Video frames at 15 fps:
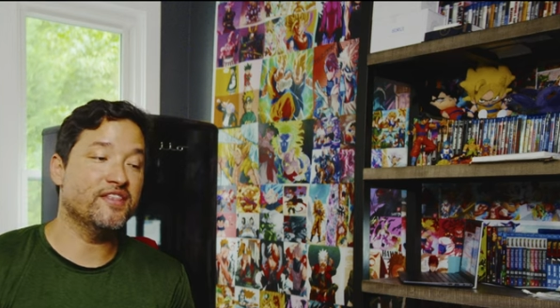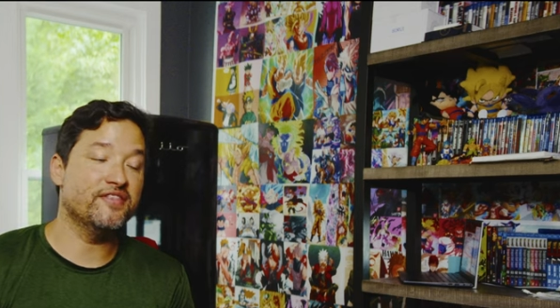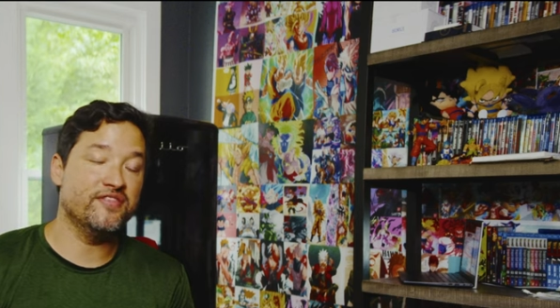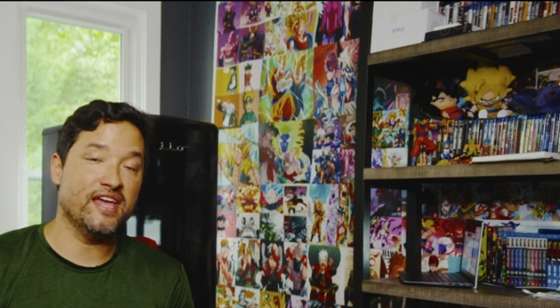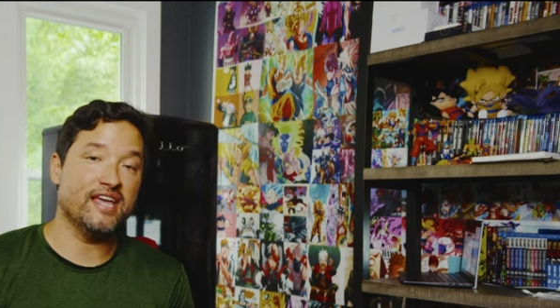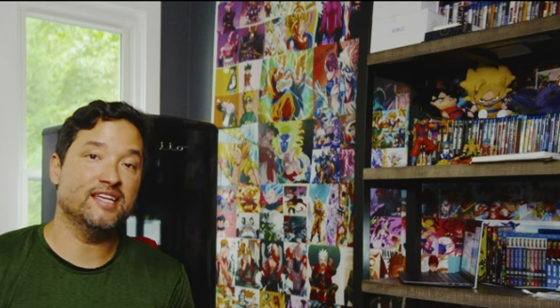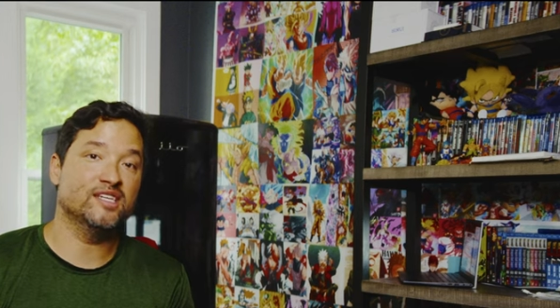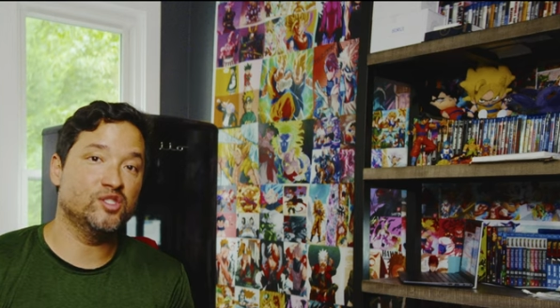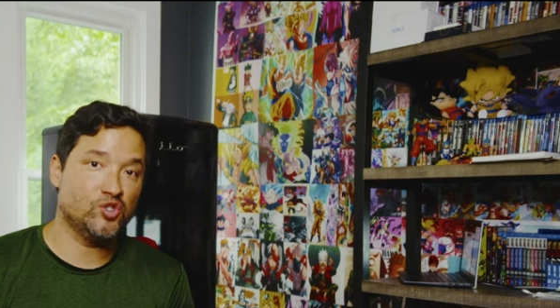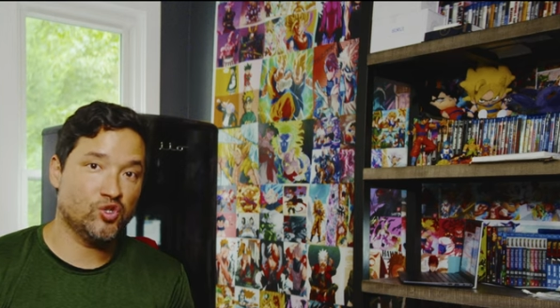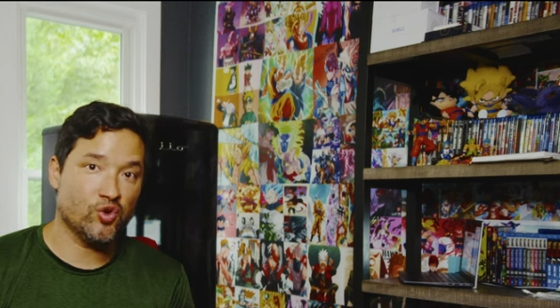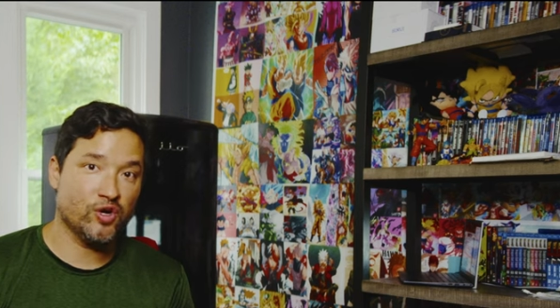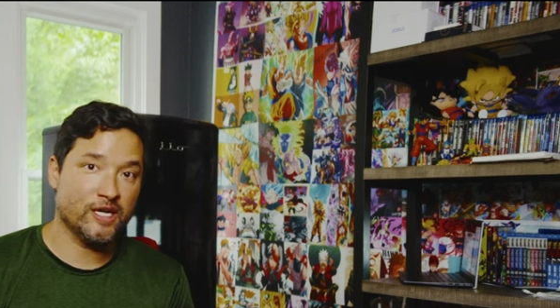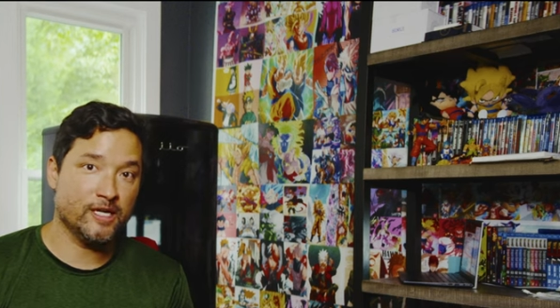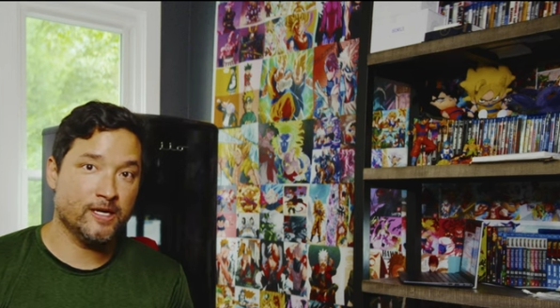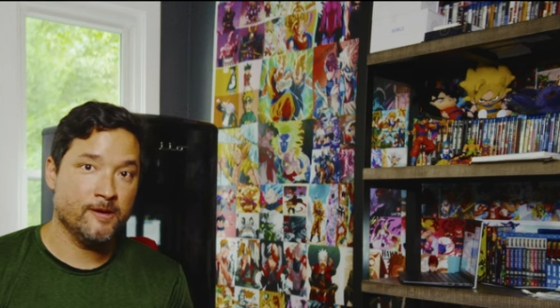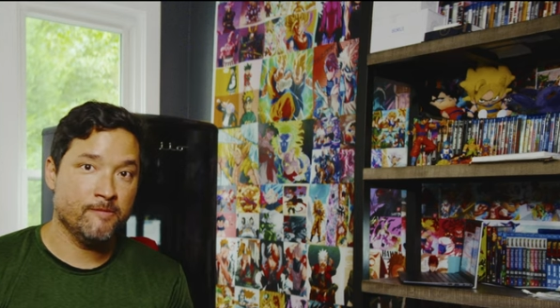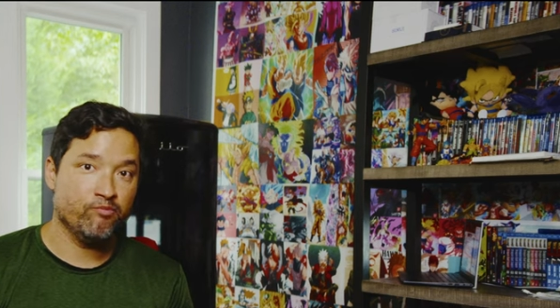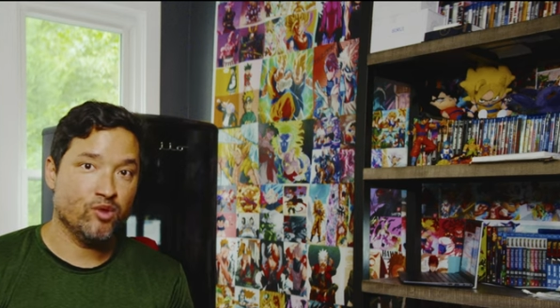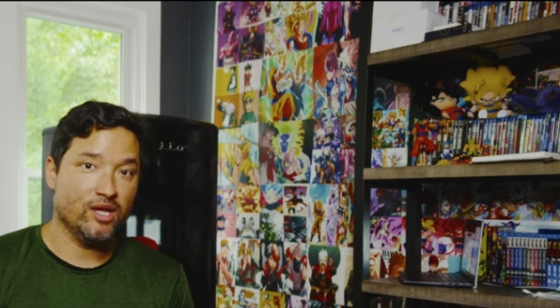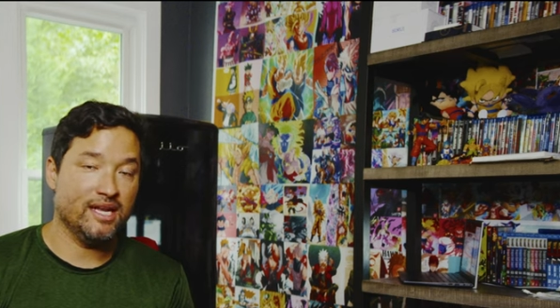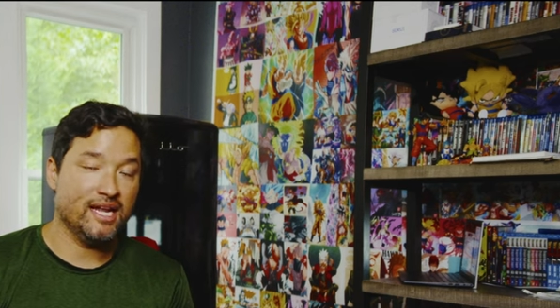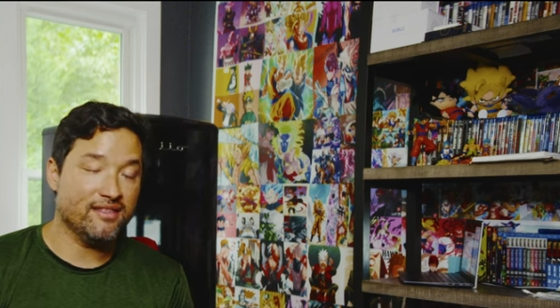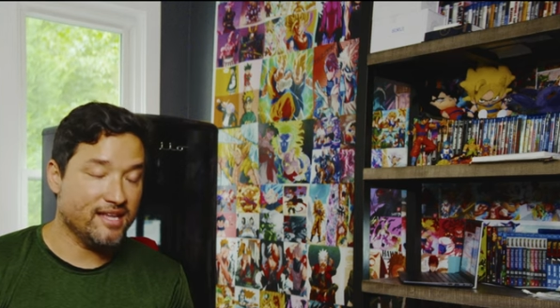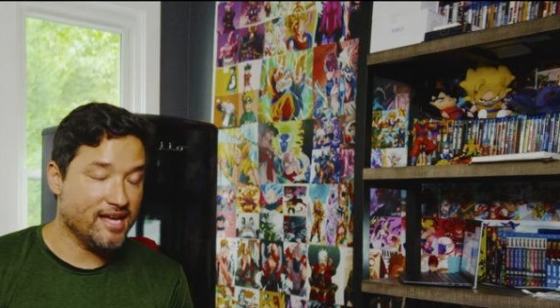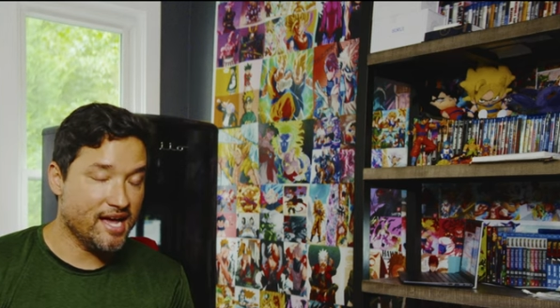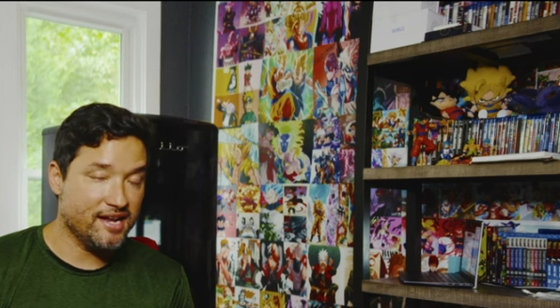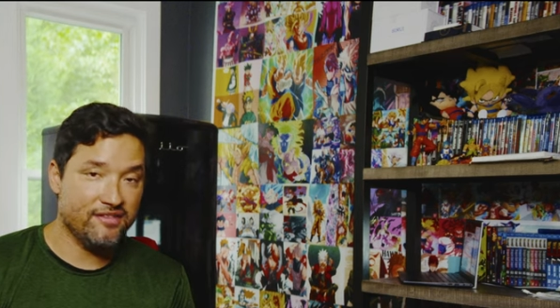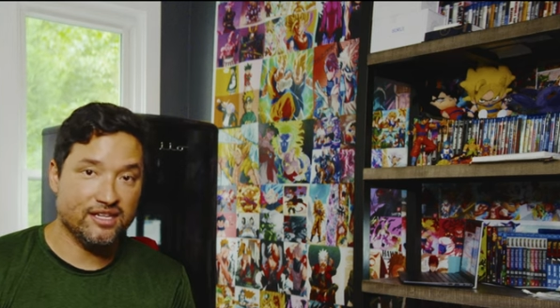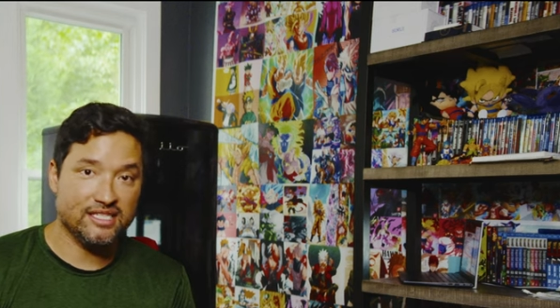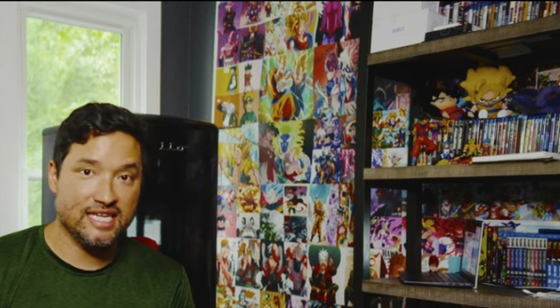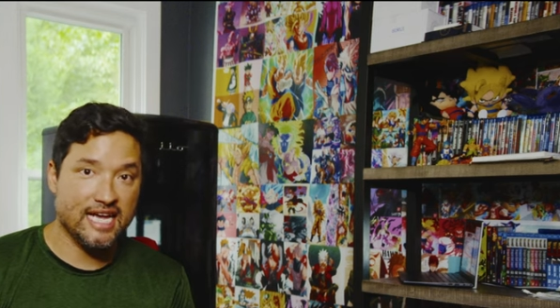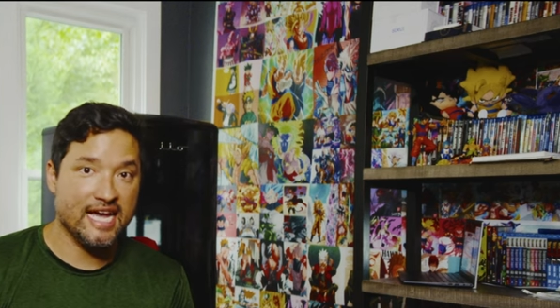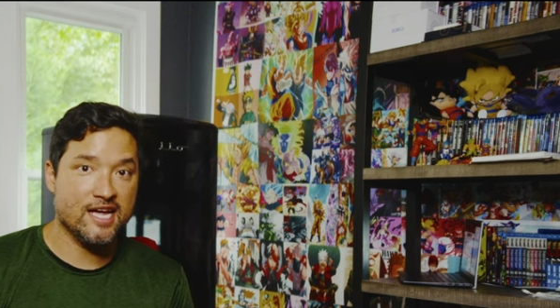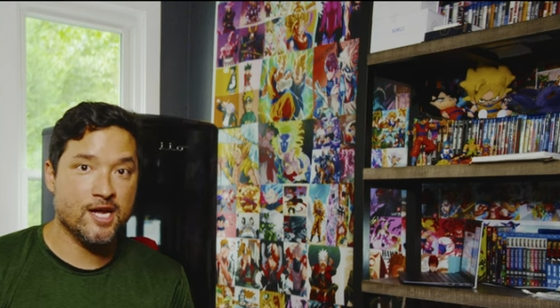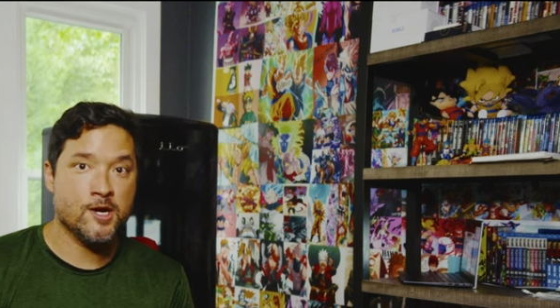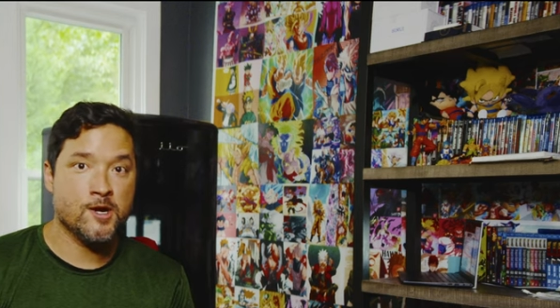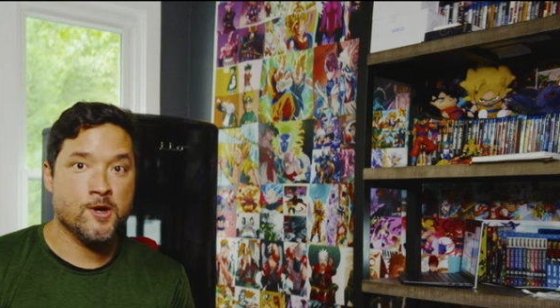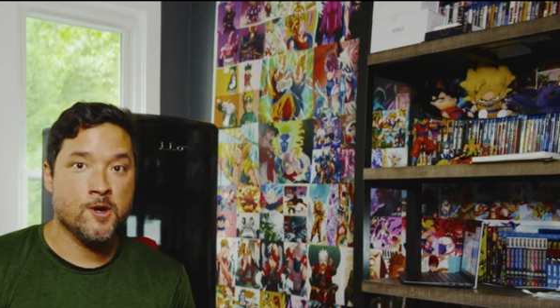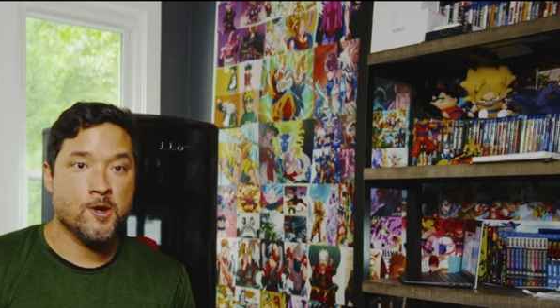they enjoy it. And at the end of the day,